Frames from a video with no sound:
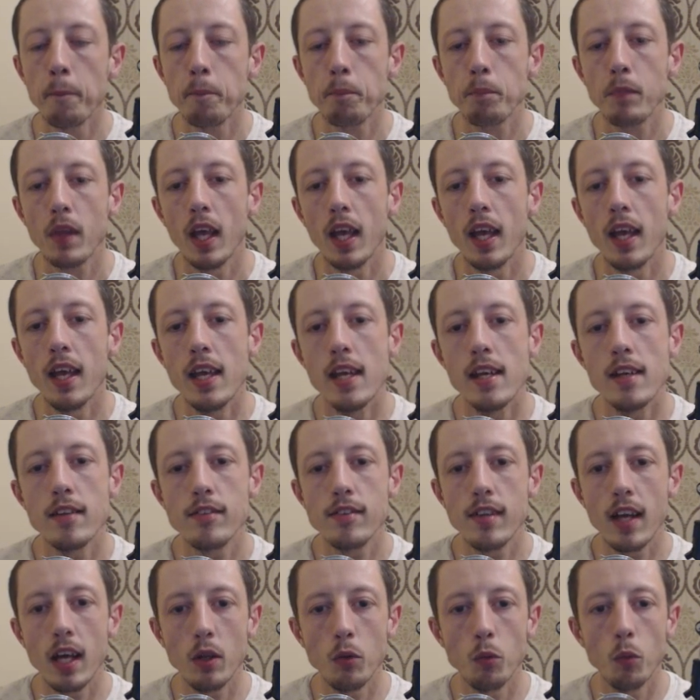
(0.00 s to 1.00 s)
is
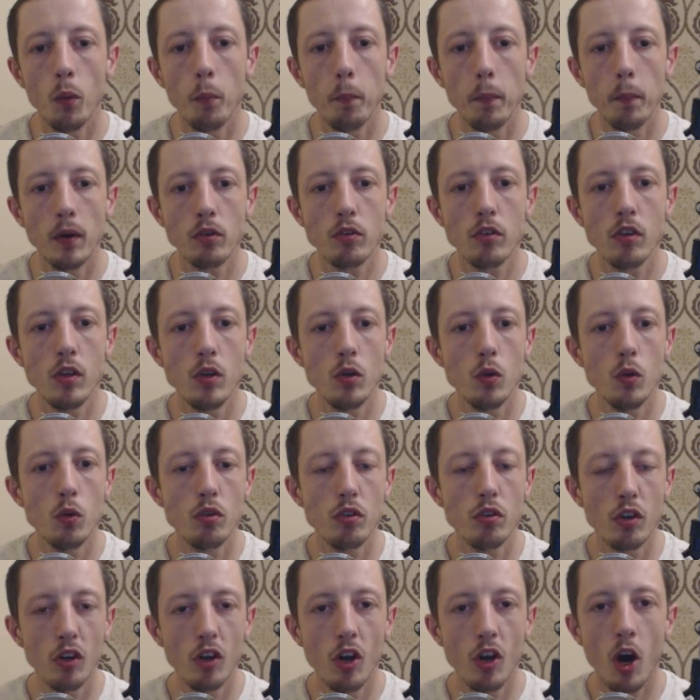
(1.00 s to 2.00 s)
that you won't be able to use your
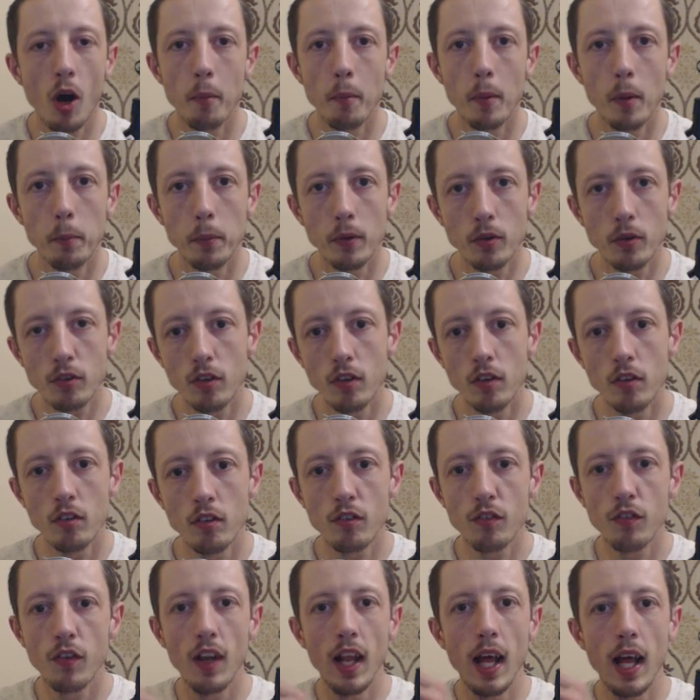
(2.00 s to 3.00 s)
normal buttons
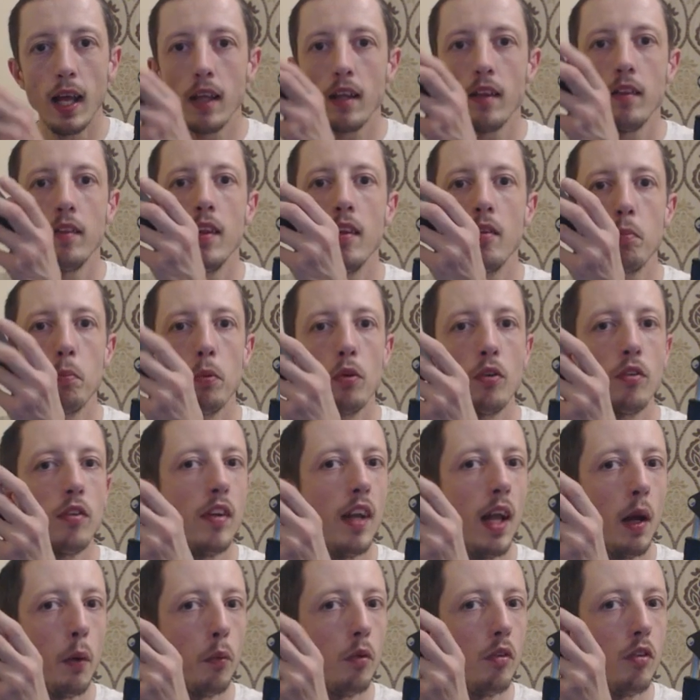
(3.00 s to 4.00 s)
for like this button I
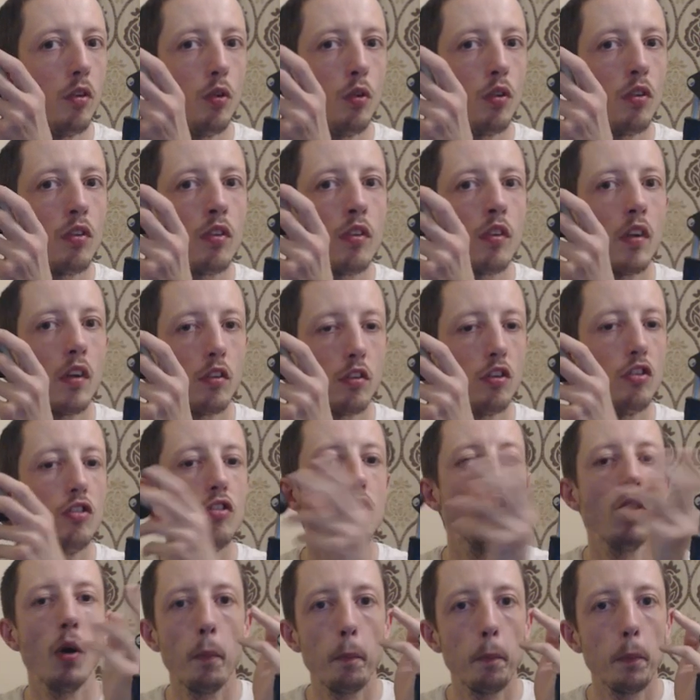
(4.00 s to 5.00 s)
would use to
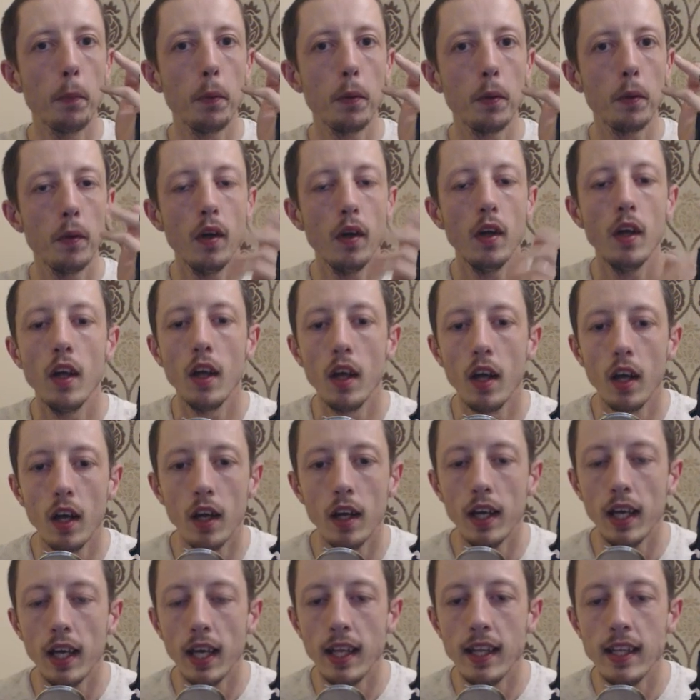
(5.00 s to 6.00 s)
jump
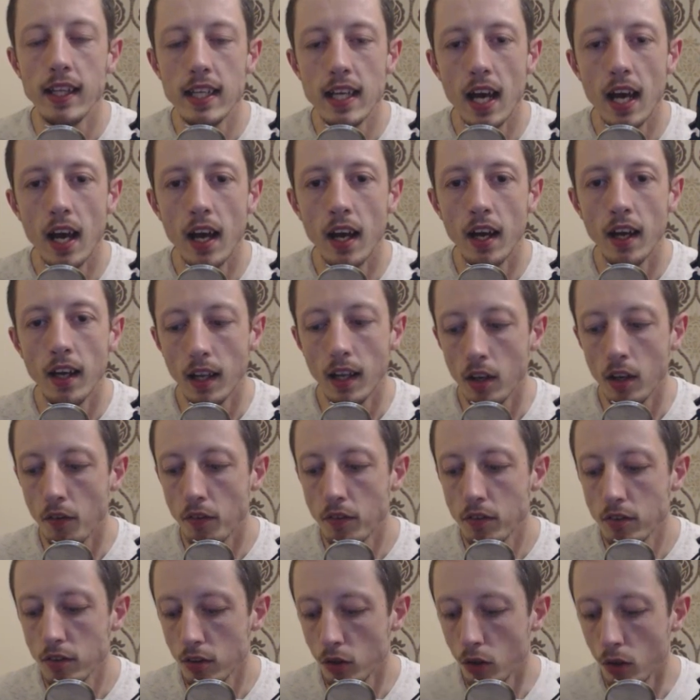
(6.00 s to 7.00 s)
in the air and
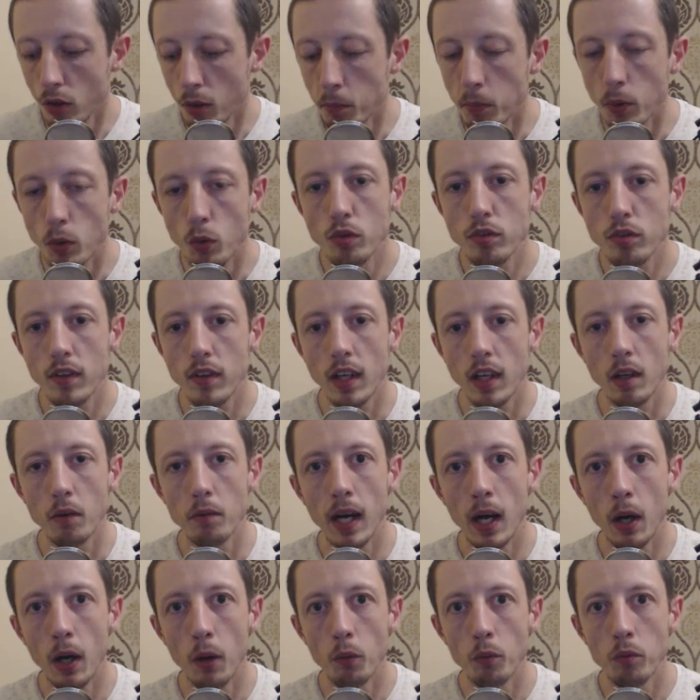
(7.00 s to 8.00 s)
obviously do the boosting
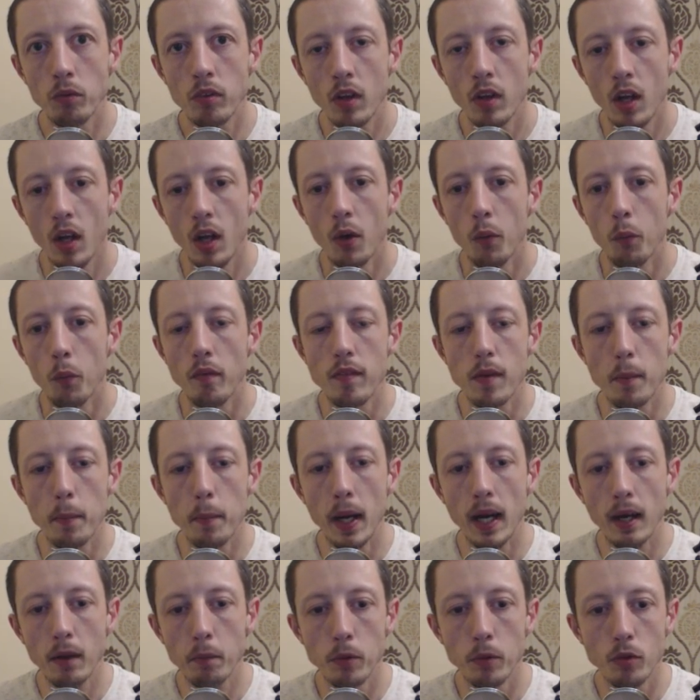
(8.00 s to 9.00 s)
around with the
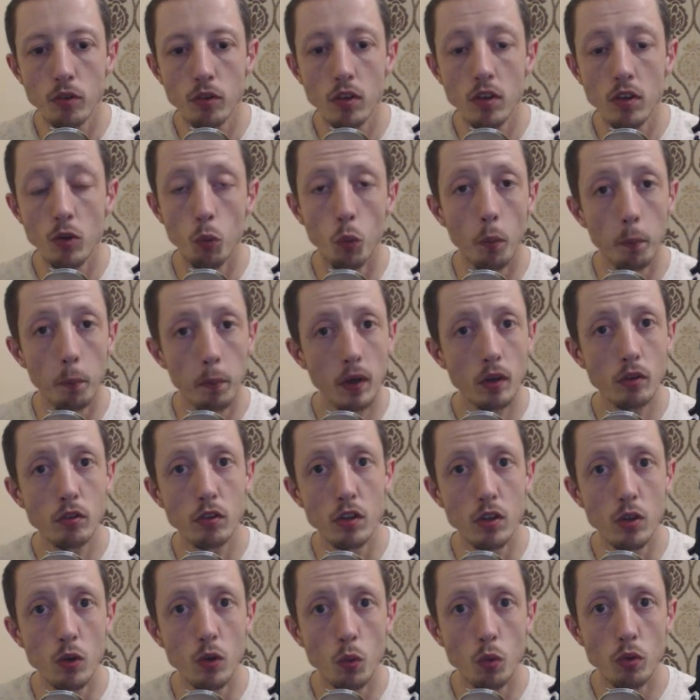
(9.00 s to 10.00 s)
back button. You won't be able to
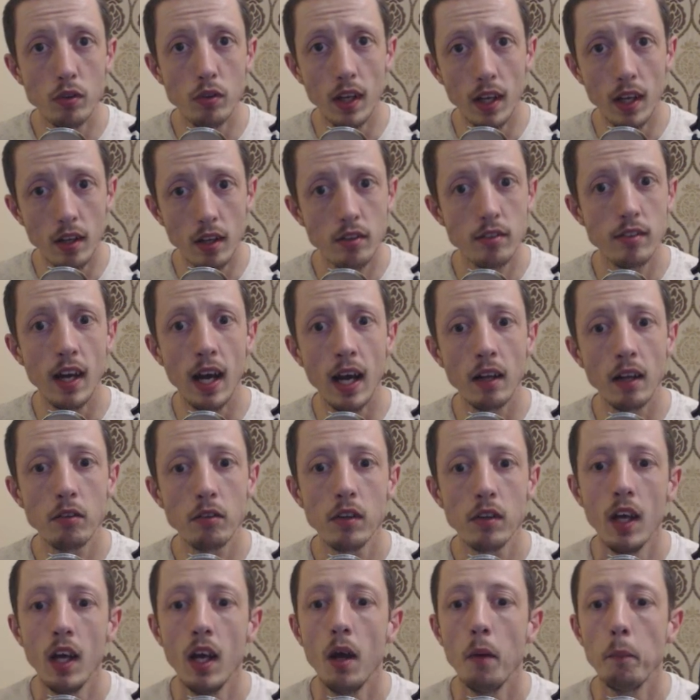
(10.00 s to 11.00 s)
use it as that
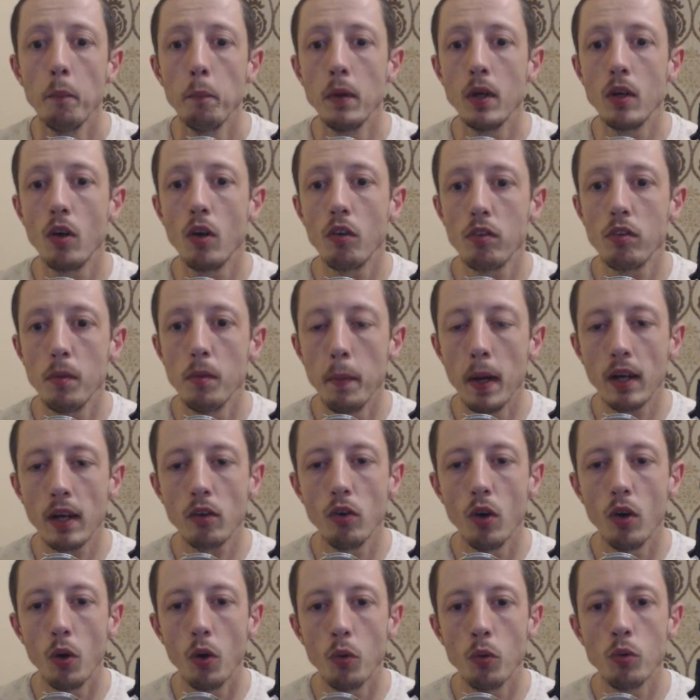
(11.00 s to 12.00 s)
because the
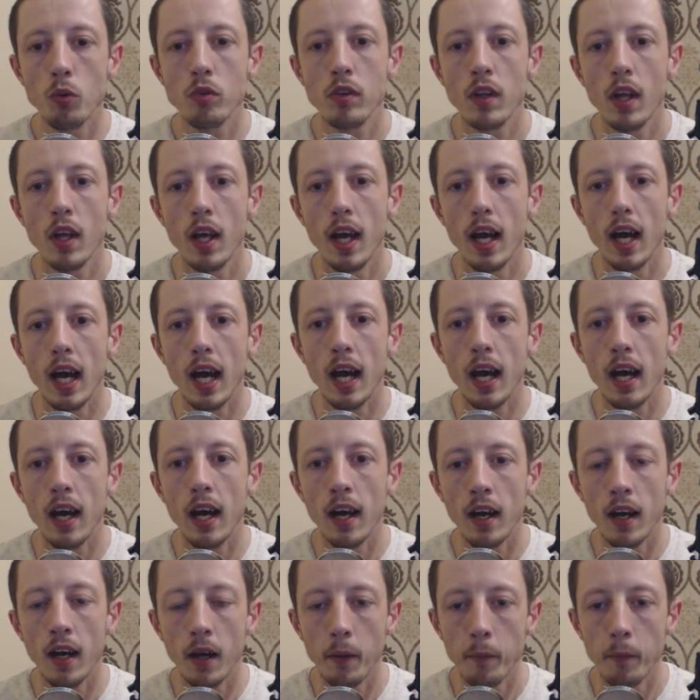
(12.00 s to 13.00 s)
macros
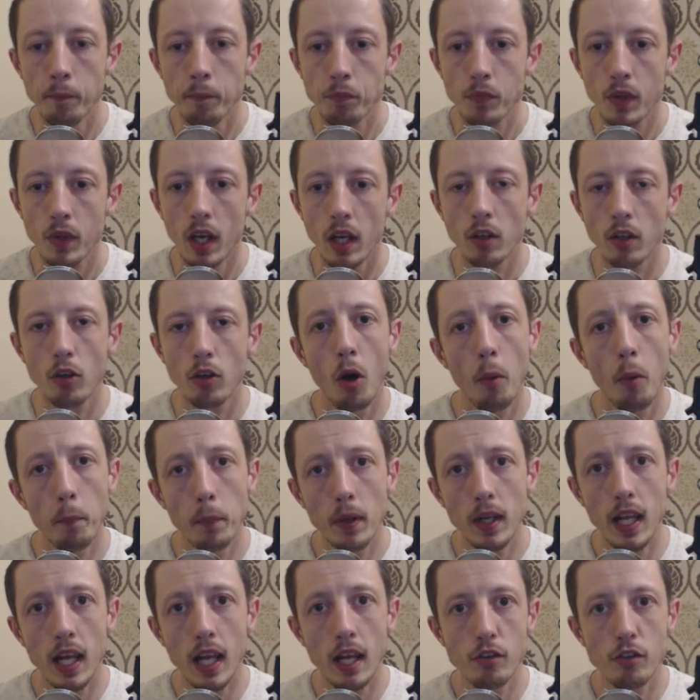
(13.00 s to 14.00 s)
are a
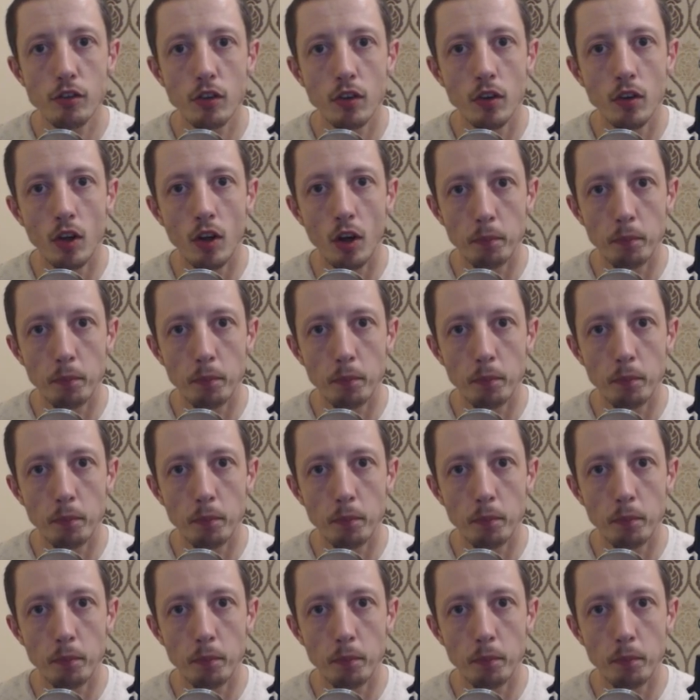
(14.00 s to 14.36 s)
combination of